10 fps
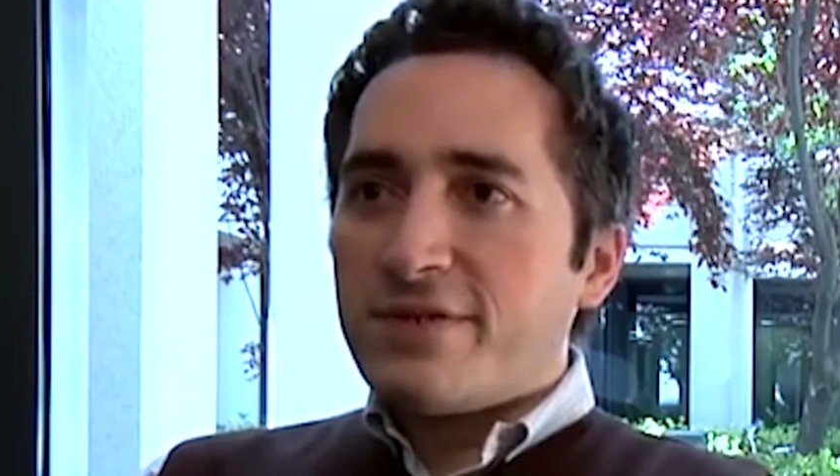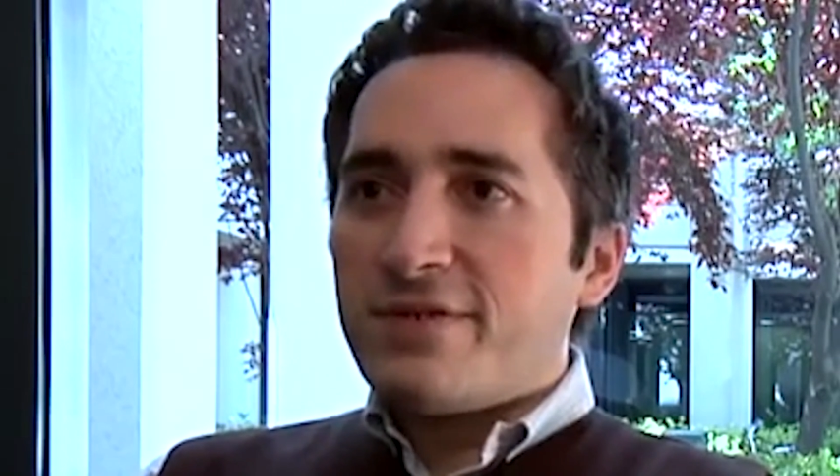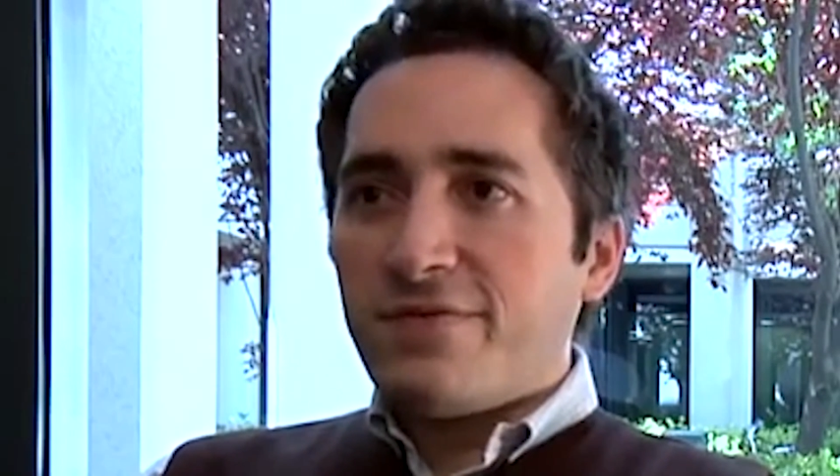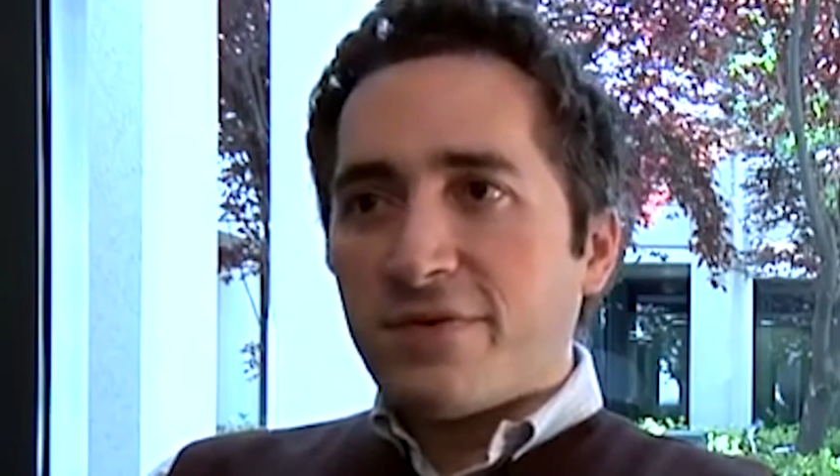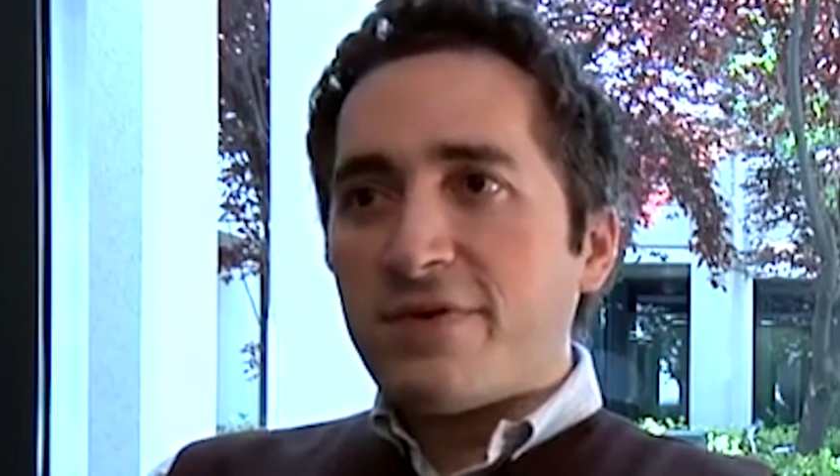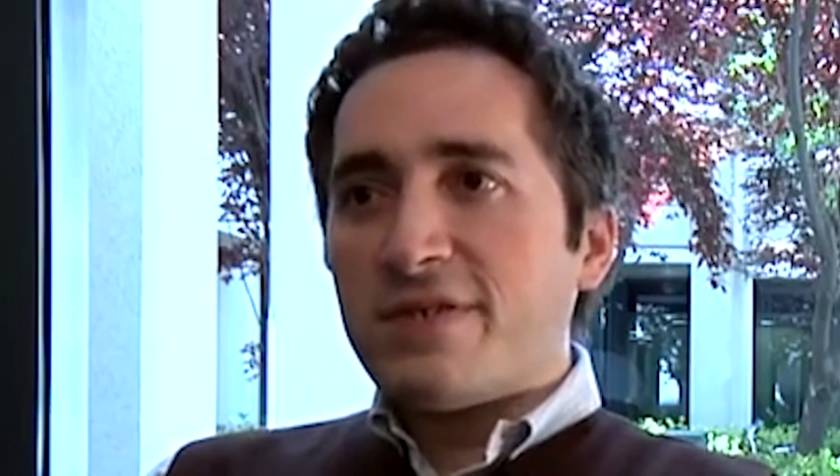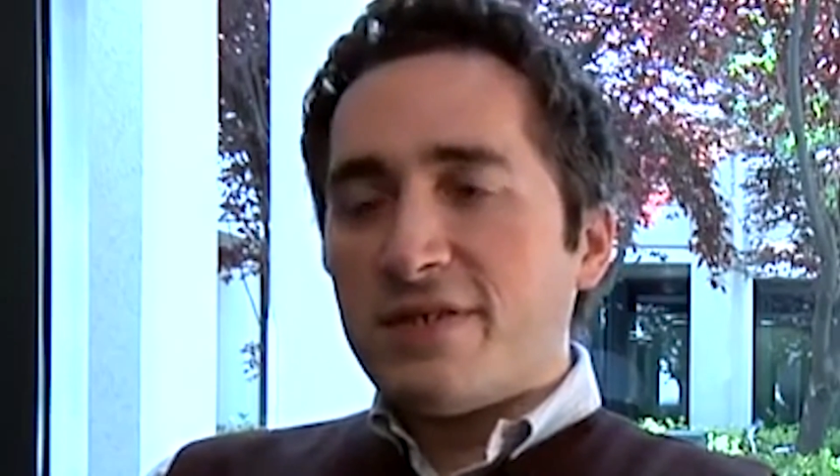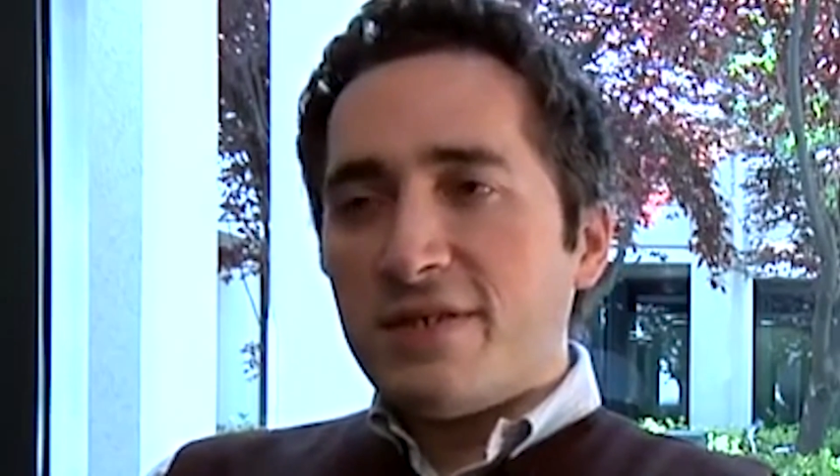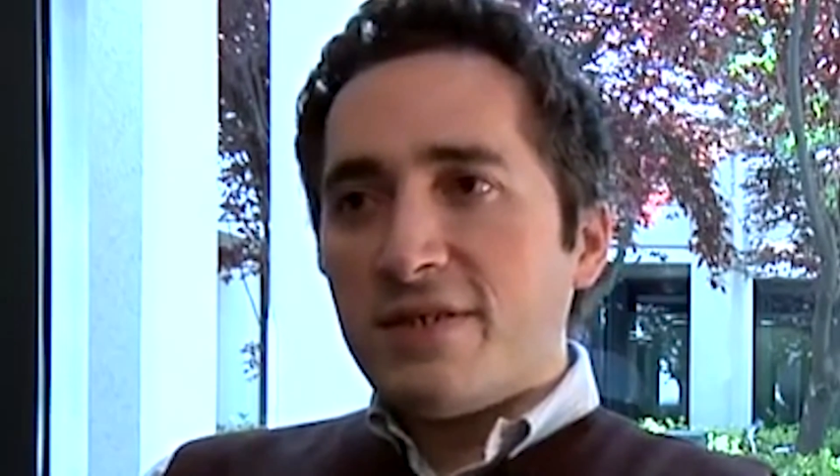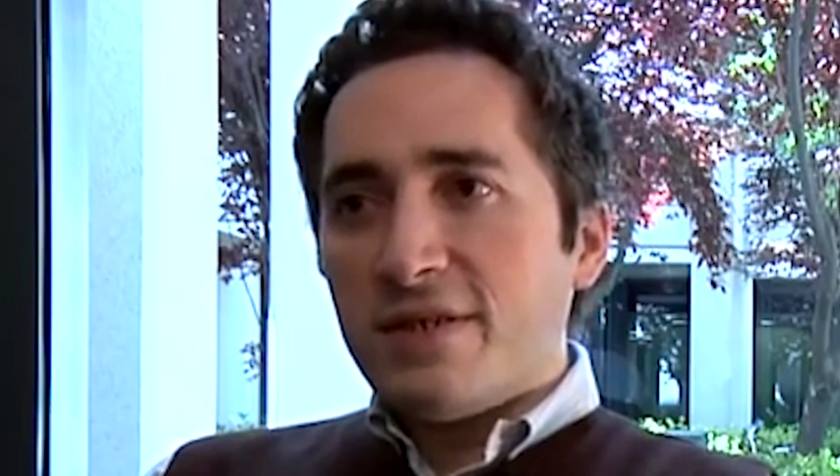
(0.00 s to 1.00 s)
So
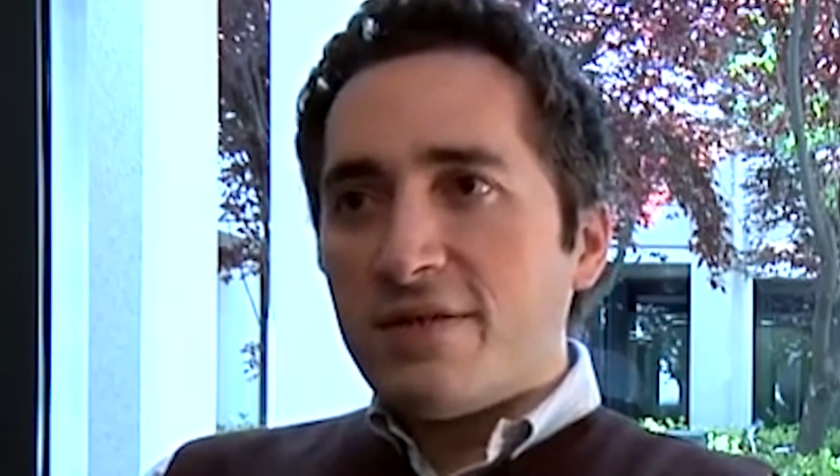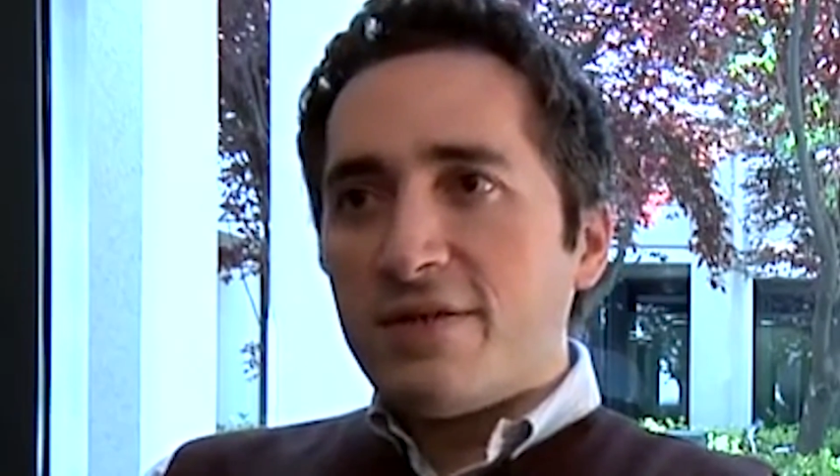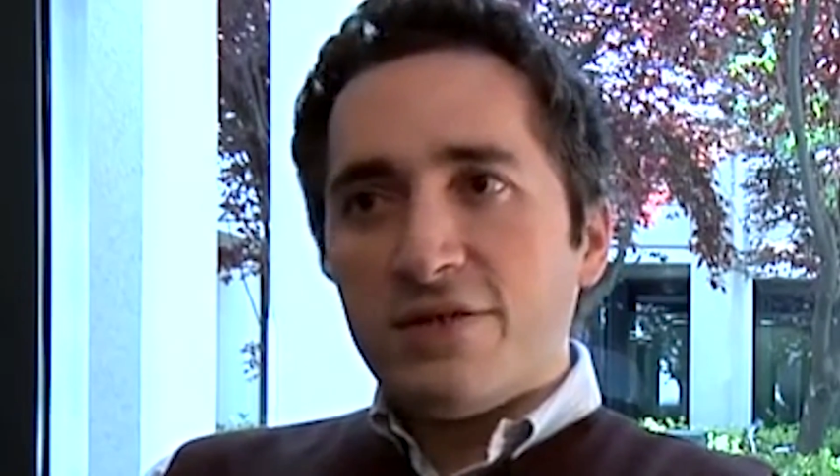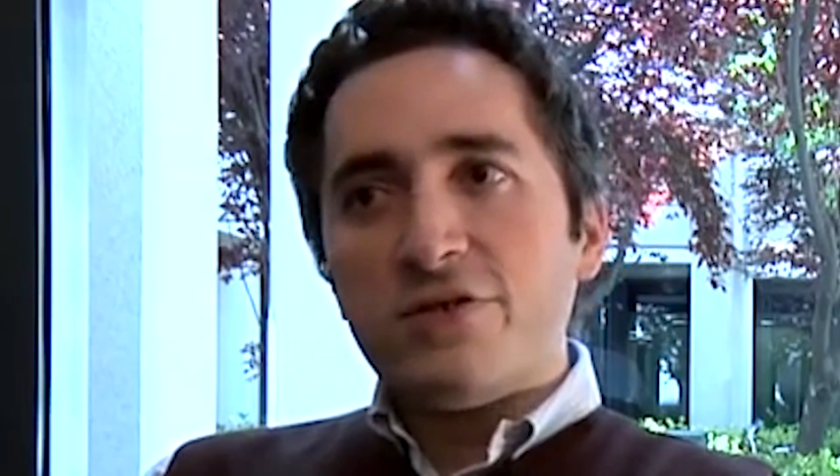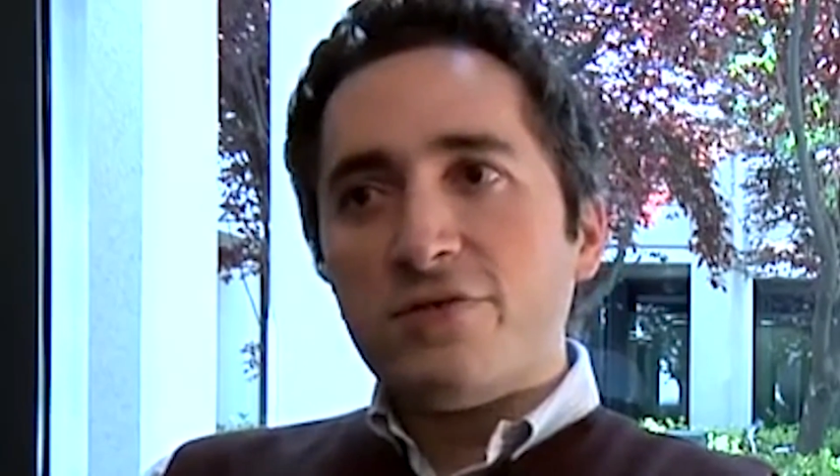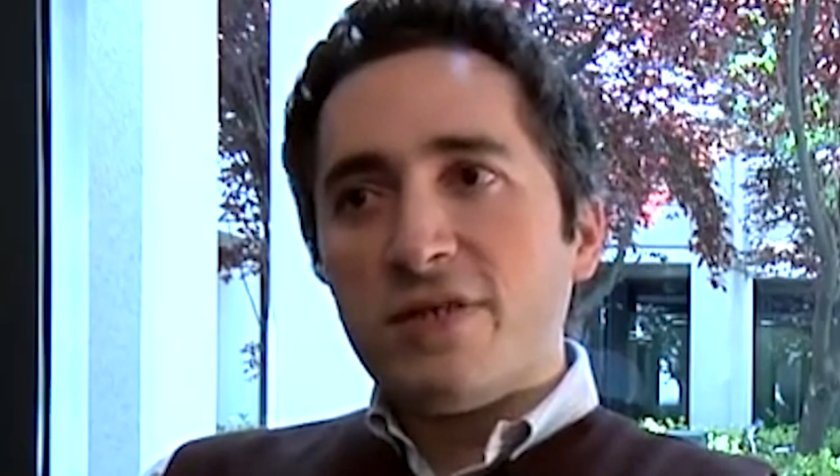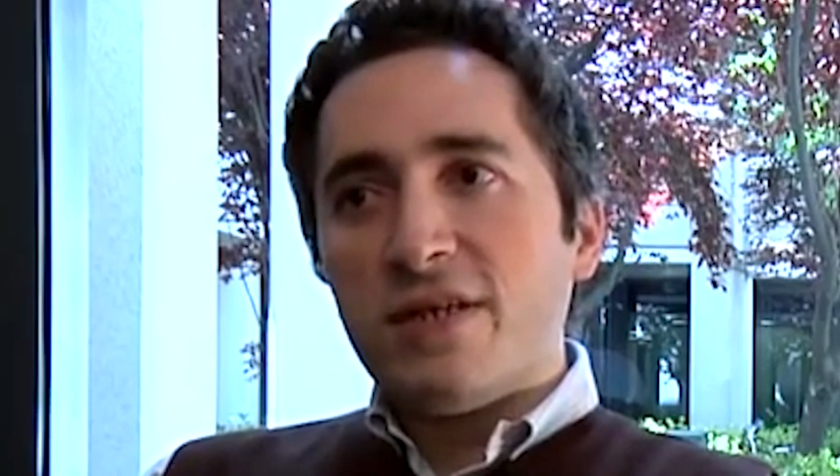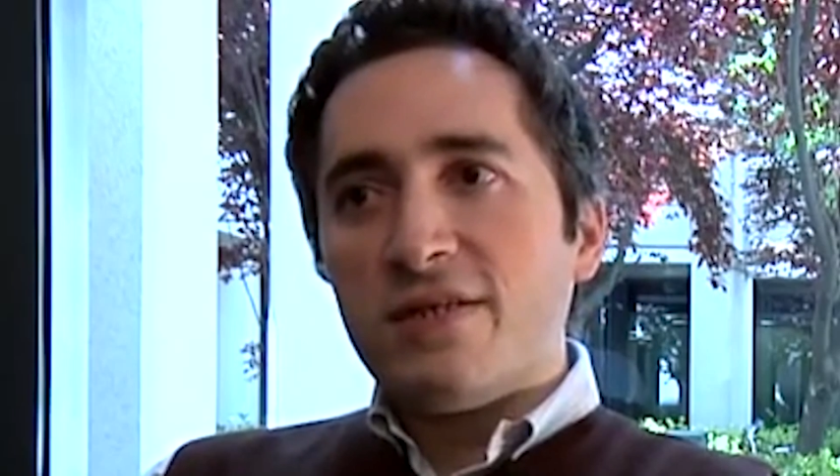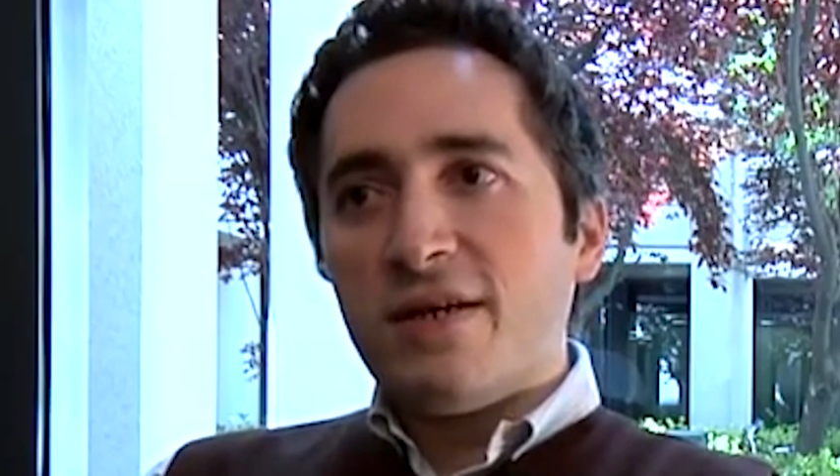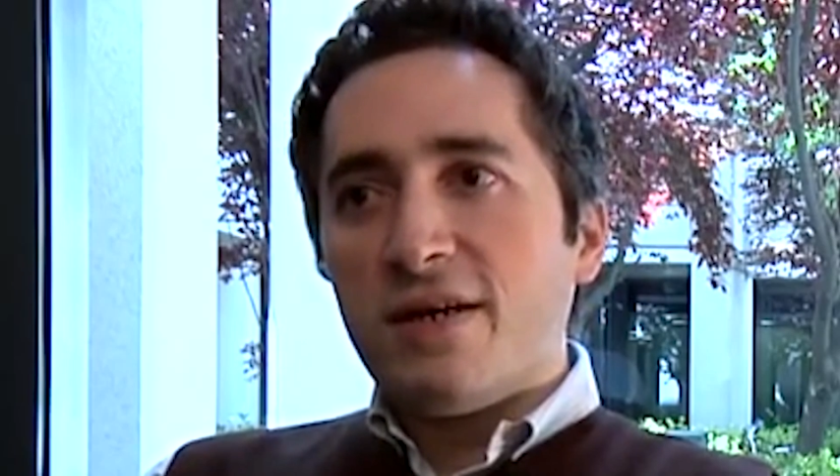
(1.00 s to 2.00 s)
focus is another issue
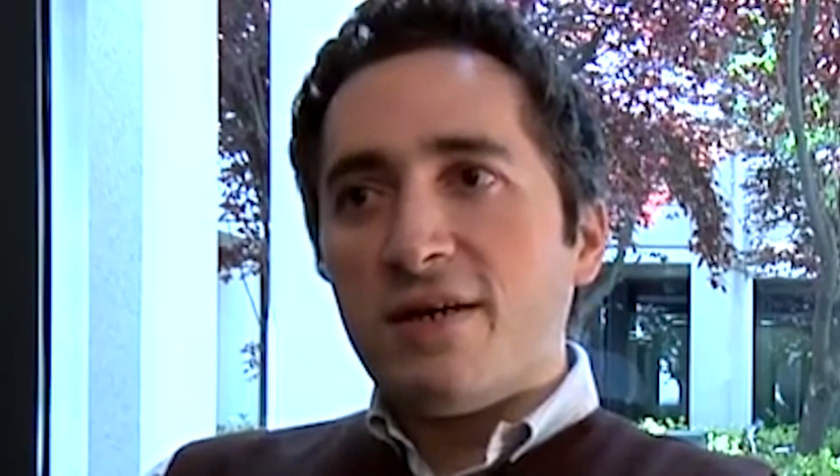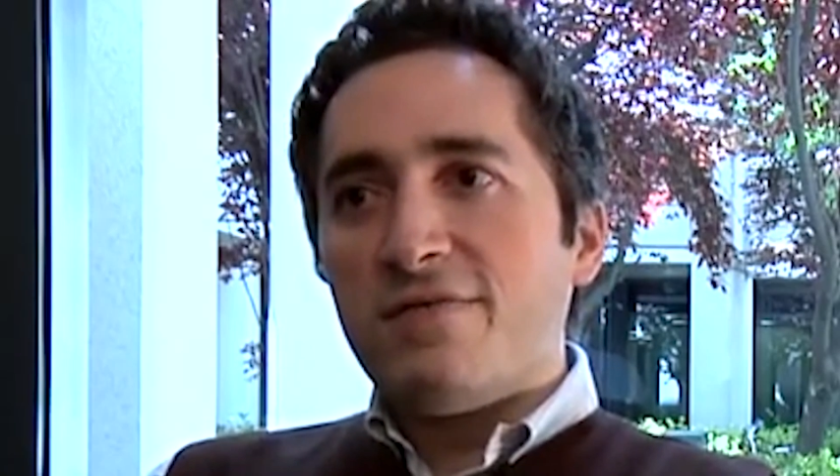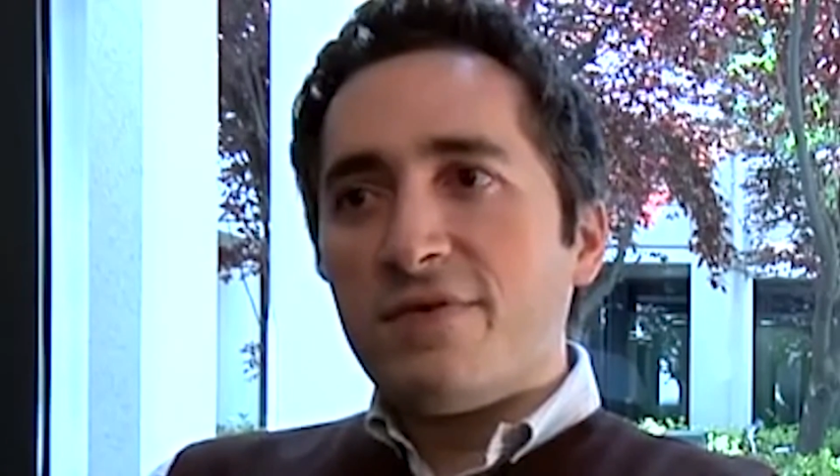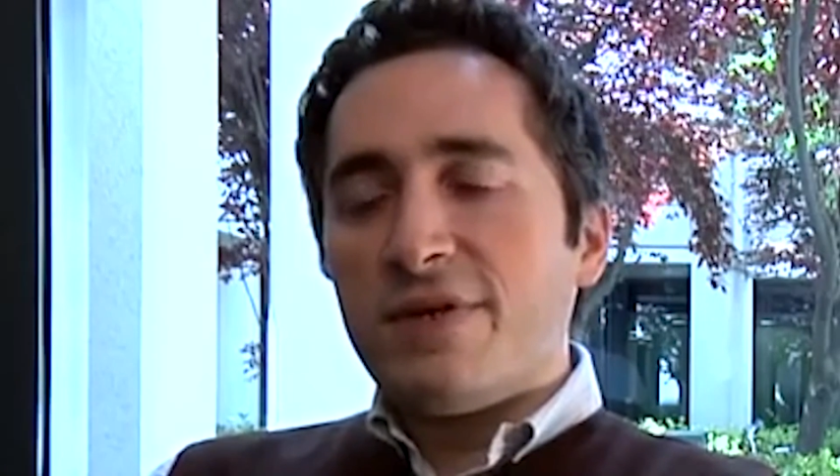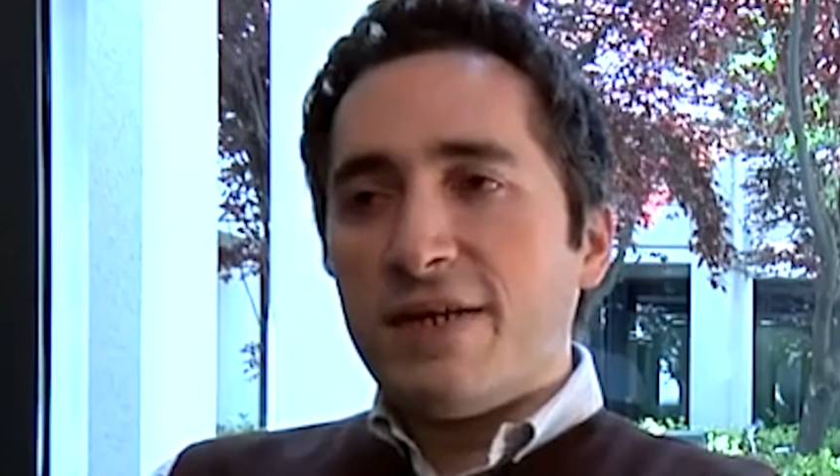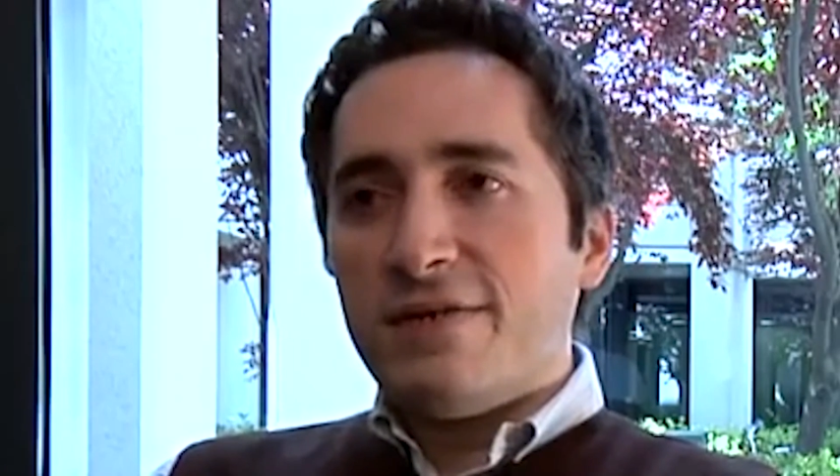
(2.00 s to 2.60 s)
that we're